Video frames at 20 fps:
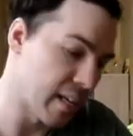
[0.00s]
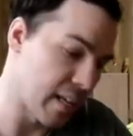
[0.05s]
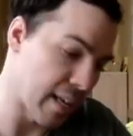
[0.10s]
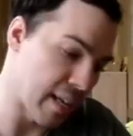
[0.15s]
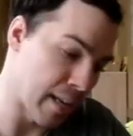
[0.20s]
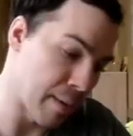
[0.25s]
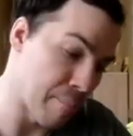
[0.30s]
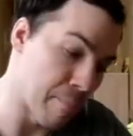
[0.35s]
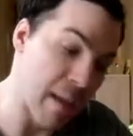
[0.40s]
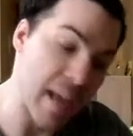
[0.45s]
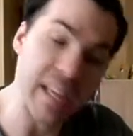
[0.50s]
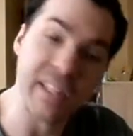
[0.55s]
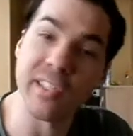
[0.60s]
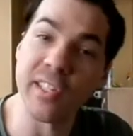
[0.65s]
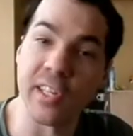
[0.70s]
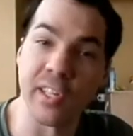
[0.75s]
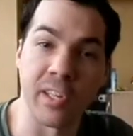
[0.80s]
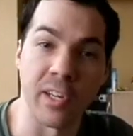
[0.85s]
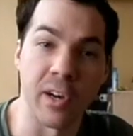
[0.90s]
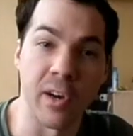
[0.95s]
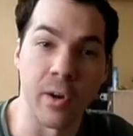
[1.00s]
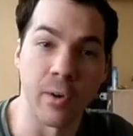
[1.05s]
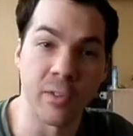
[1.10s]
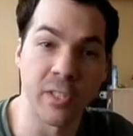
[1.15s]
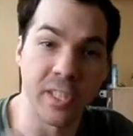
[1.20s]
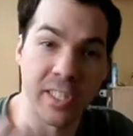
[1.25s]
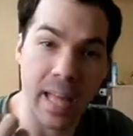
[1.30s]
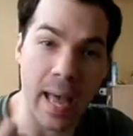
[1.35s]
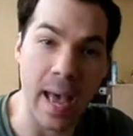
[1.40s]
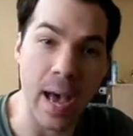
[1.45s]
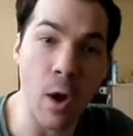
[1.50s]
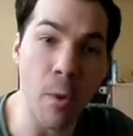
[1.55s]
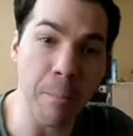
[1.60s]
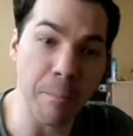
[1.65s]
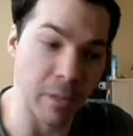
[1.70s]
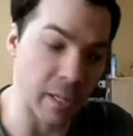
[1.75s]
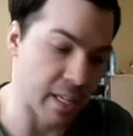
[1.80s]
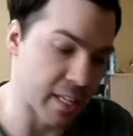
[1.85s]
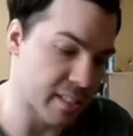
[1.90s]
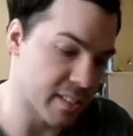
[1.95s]
In Mexico, she's
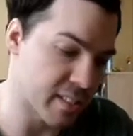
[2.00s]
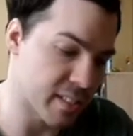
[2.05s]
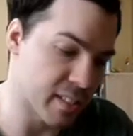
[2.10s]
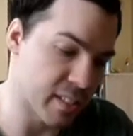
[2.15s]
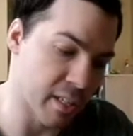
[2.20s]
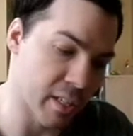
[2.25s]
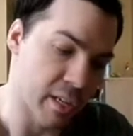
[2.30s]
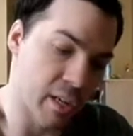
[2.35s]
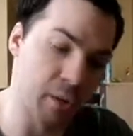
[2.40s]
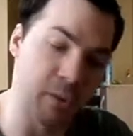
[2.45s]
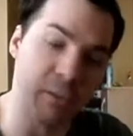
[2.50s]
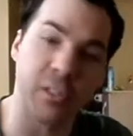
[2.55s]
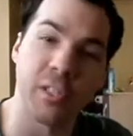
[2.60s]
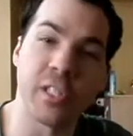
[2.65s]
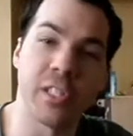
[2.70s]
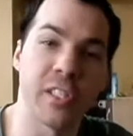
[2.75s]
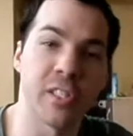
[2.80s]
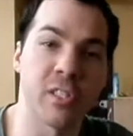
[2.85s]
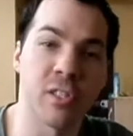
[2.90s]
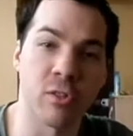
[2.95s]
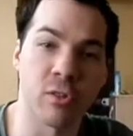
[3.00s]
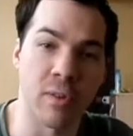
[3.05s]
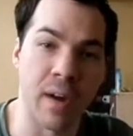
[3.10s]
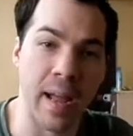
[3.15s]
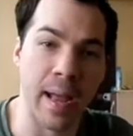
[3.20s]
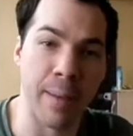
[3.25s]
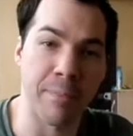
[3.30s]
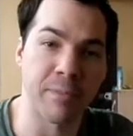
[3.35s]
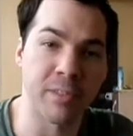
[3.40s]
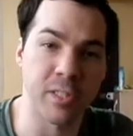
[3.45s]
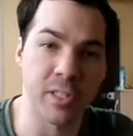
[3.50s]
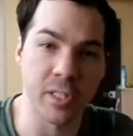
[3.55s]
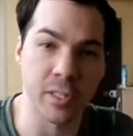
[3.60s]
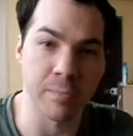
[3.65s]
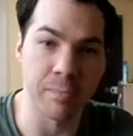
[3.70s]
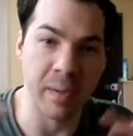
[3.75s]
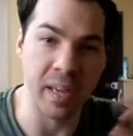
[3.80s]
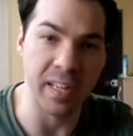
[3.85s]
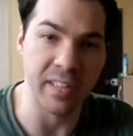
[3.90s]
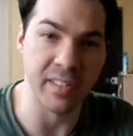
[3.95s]
helpless, you know, she's trapped, she's
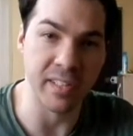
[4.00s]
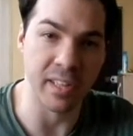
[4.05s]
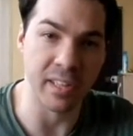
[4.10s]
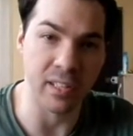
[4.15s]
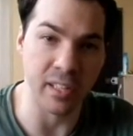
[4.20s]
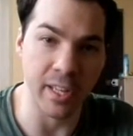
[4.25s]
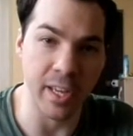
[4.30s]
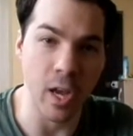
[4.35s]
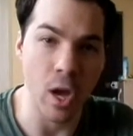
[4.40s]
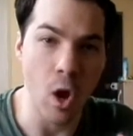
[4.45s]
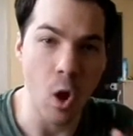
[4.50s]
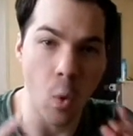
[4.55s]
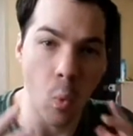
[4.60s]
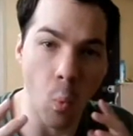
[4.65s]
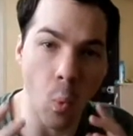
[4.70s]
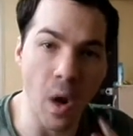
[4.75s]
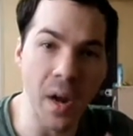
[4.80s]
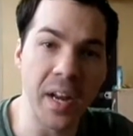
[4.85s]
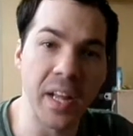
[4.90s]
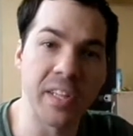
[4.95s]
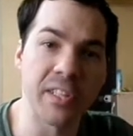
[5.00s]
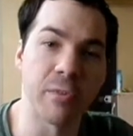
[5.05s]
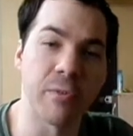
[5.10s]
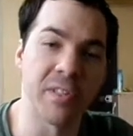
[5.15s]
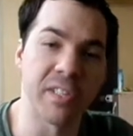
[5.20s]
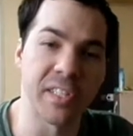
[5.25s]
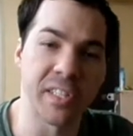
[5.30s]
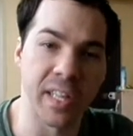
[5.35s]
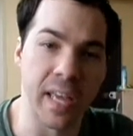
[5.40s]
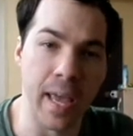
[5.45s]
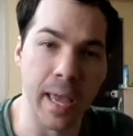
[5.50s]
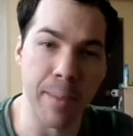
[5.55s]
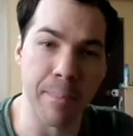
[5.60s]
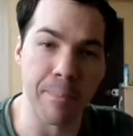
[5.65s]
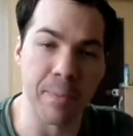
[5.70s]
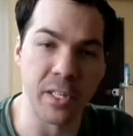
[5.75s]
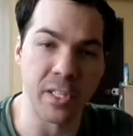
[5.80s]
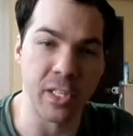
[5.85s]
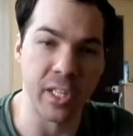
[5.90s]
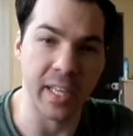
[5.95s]
basically wanting to escape,
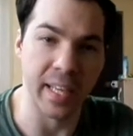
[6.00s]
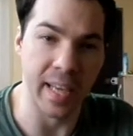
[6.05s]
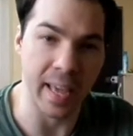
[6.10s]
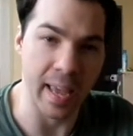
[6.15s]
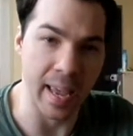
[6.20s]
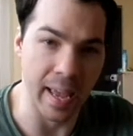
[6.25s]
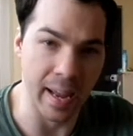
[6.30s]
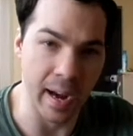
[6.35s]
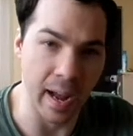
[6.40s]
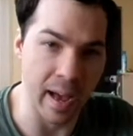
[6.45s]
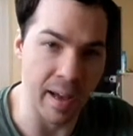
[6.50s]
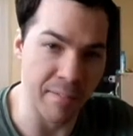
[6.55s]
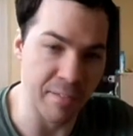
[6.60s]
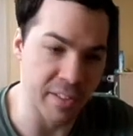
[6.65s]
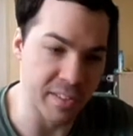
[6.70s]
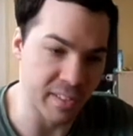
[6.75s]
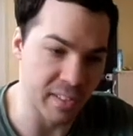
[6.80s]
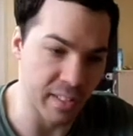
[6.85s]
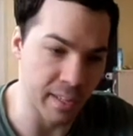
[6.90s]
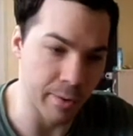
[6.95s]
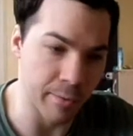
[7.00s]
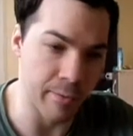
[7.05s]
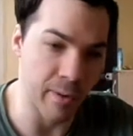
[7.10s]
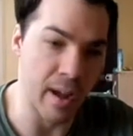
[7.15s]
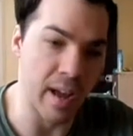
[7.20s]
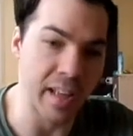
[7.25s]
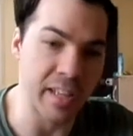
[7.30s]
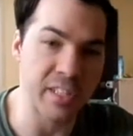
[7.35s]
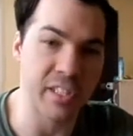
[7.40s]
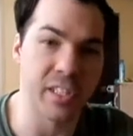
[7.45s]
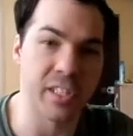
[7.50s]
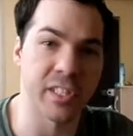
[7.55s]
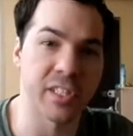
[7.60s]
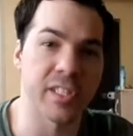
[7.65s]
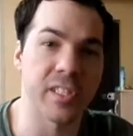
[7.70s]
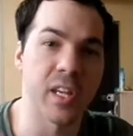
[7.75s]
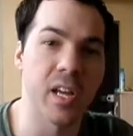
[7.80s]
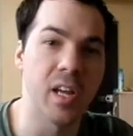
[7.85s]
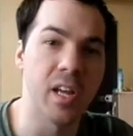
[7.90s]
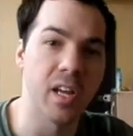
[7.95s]
but she can't, obviously, right?
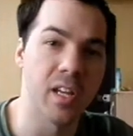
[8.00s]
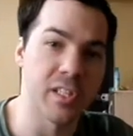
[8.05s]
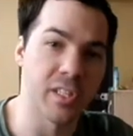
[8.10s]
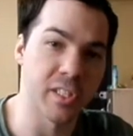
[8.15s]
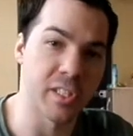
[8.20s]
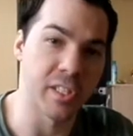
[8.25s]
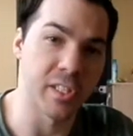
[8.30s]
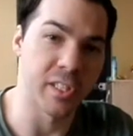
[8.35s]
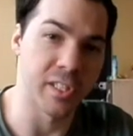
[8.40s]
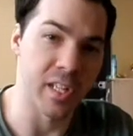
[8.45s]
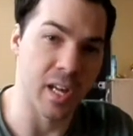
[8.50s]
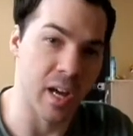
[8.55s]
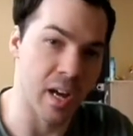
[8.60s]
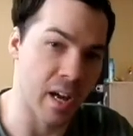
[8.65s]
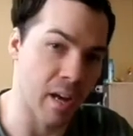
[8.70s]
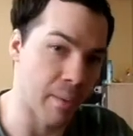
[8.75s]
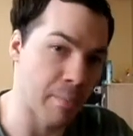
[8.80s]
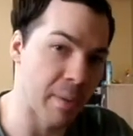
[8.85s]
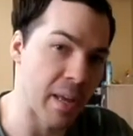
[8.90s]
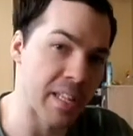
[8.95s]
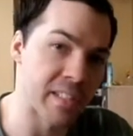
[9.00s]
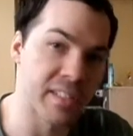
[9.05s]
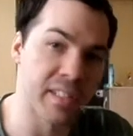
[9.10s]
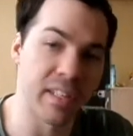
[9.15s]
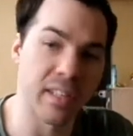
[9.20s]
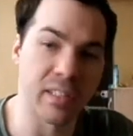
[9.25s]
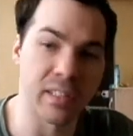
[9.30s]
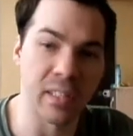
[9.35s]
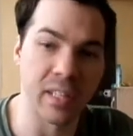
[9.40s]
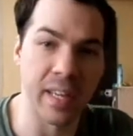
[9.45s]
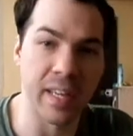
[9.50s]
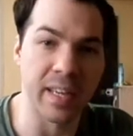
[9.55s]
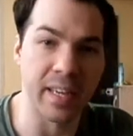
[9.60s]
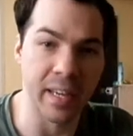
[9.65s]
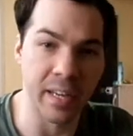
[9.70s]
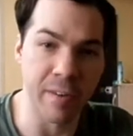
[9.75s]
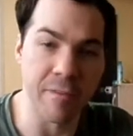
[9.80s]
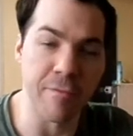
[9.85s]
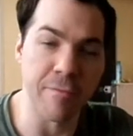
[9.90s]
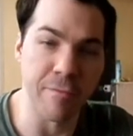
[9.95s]
She's basically
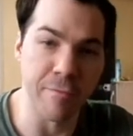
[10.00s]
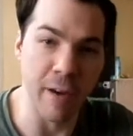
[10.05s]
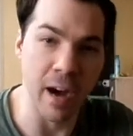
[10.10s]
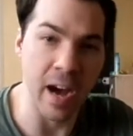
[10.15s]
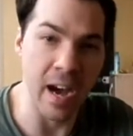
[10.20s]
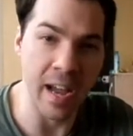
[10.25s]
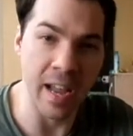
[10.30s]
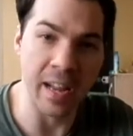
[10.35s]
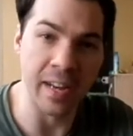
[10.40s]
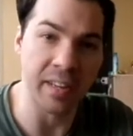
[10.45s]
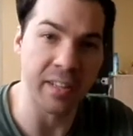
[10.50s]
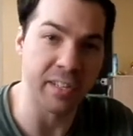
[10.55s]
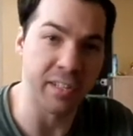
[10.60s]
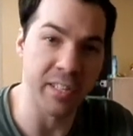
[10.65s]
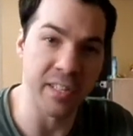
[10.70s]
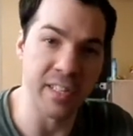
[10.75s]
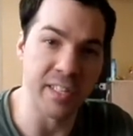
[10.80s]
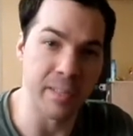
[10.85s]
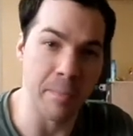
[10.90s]
confined to this